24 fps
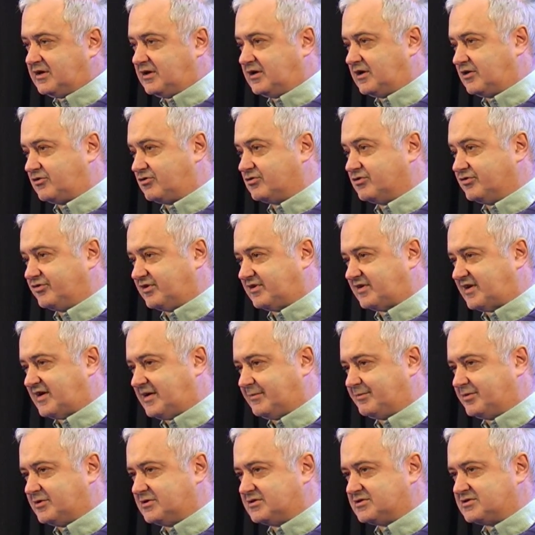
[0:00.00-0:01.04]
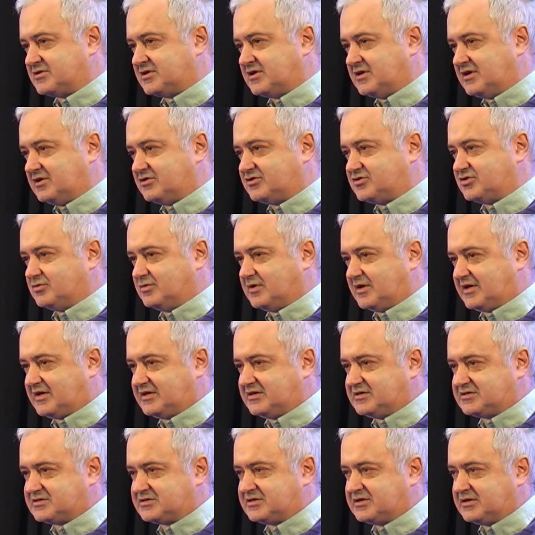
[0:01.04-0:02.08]
Of course, it's happened too
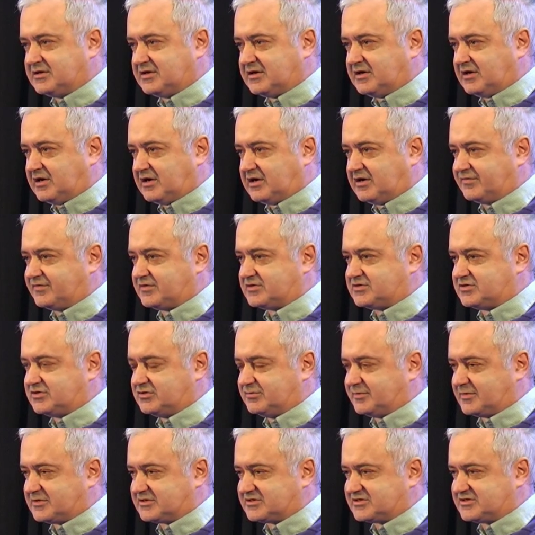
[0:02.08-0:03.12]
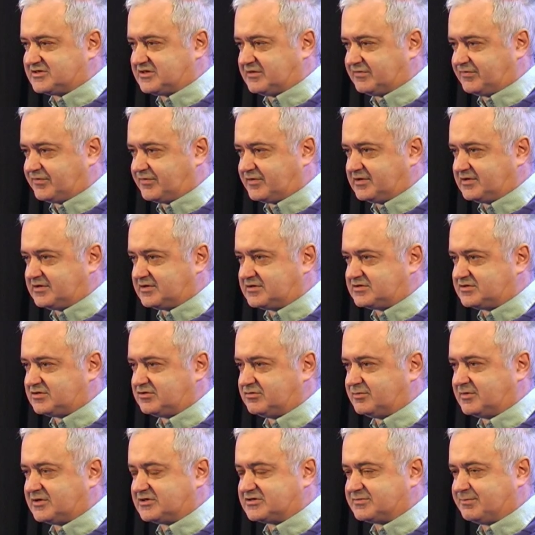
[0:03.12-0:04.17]
late. After too much suffering,
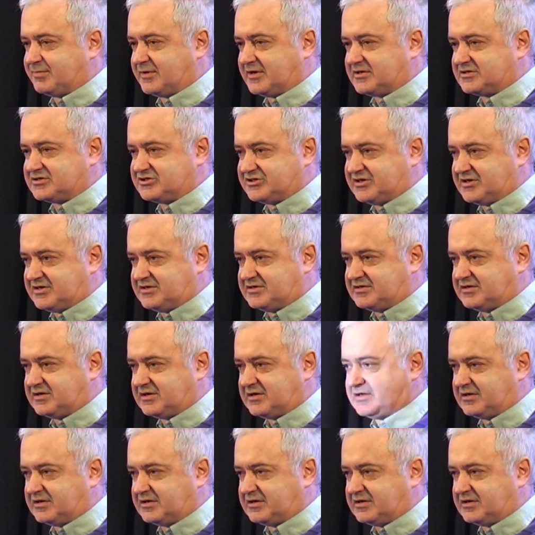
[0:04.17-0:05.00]
too much bloodshed,